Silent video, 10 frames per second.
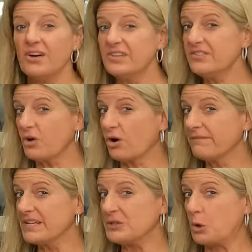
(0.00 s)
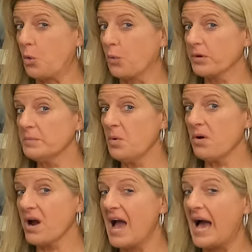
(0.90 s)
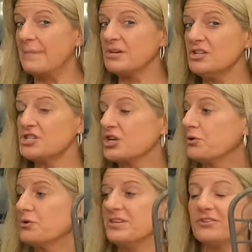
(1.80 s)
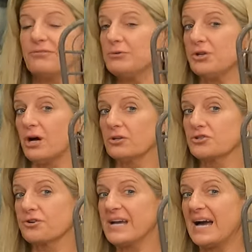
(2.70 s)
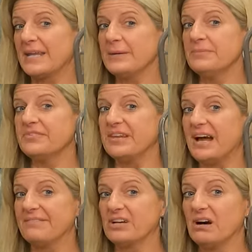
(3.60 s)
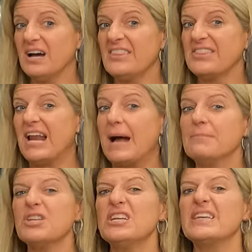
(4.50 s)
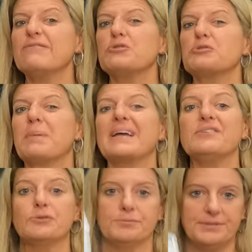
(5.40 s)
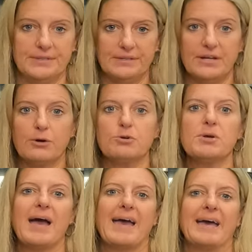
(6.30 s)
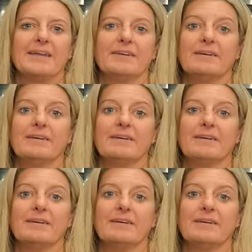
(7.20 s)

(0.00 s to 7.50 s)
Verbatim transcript: On this R V decor and more, I'm going to show you these few Dollar Tree items that I've got that I'm going to give you space you didn't know you had.